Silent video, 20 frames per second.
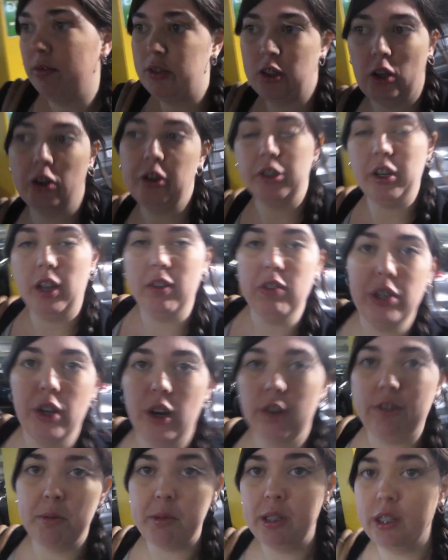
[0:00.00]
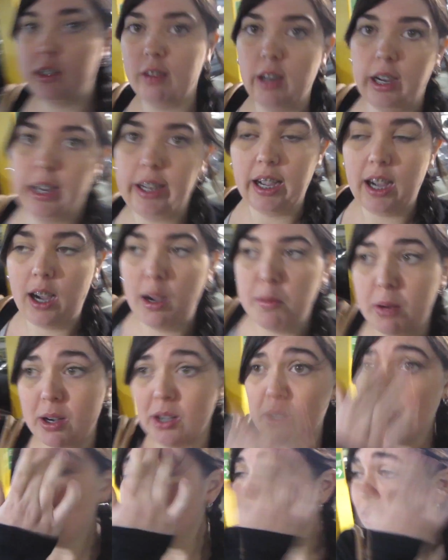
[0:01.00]
don't even know if I'm in the right car
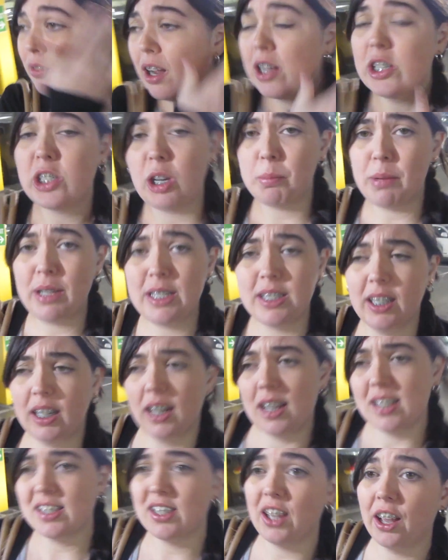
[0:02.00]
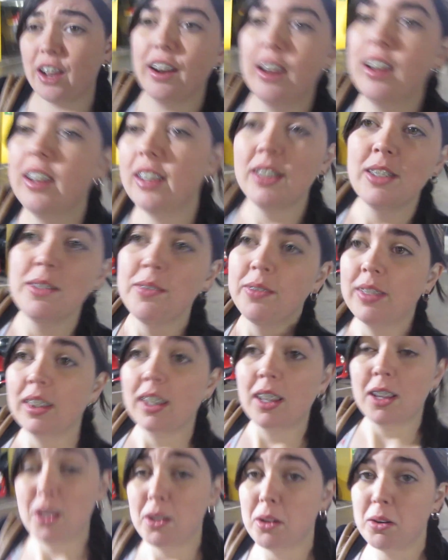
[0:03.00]
park or the right shopping centre, so
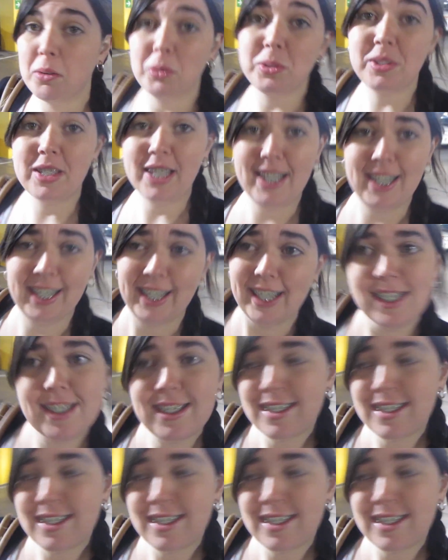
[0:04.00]
we'll see I guess.